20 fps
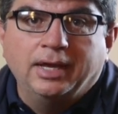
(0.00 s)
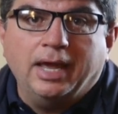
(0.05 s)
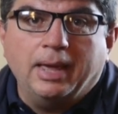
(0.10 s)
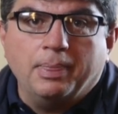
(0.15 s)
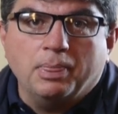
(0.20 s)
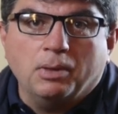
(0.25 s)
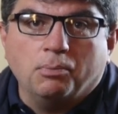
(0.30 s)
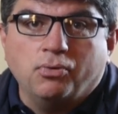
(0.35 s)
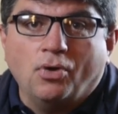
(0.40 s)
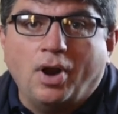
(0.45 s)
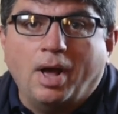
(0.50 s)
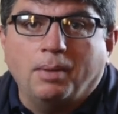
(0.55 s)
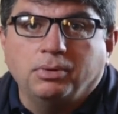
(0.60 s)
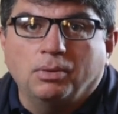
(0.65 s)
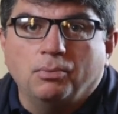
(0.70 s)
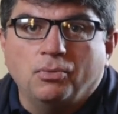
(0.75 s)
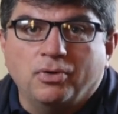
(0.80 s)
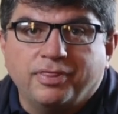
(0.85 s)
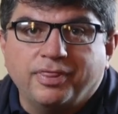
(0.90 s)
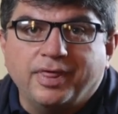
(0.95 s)
And the
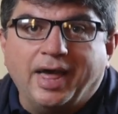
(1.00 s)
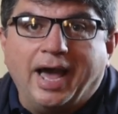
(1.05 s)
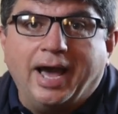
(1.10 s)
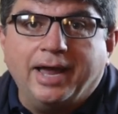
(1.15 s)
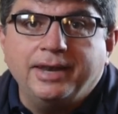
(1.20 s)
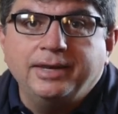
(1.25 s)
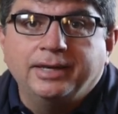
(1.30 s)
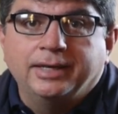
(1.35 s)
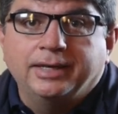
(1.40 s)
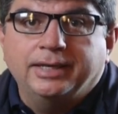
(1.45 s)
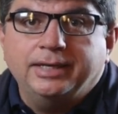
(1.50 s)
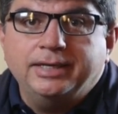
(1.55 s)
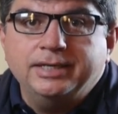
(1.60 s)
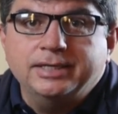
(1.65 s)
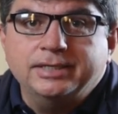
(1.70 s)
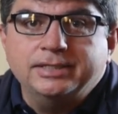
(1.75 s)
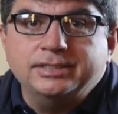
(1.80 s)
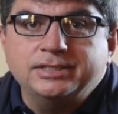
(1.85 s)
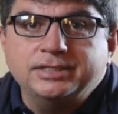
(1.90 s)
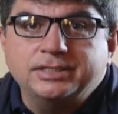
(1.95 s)
problem with that
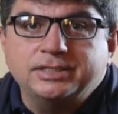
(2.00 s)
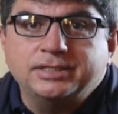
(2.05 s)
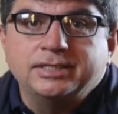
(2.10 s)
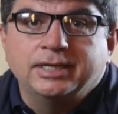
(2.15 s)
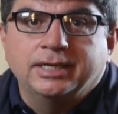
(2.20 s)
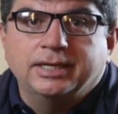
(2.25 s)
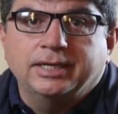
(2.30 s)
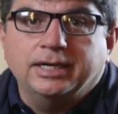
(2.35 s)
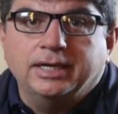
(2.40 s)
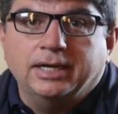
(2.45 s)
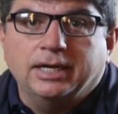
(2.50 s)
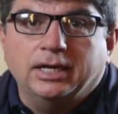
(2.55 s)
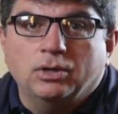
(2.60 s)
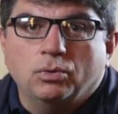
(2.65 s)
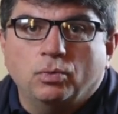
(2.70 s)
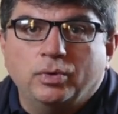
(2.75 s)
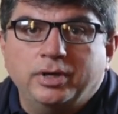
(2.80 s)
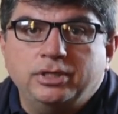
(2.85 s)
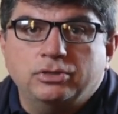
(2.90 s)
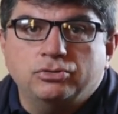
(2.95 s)
is
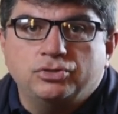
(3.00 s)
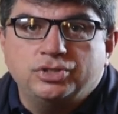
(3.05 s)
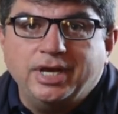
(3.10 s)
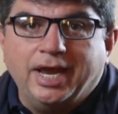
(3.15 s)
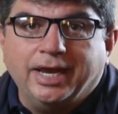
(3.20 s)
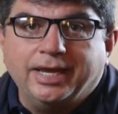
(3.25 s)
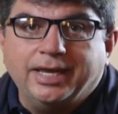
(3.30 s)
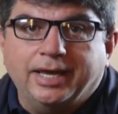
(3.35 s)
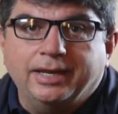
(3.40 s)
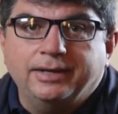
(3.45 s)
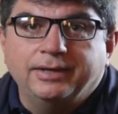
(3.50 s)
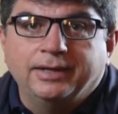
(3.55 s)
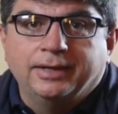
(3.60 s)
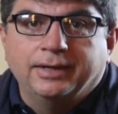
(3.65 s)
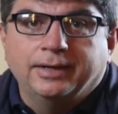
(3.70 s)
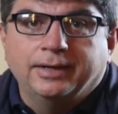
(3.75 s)
when you check it,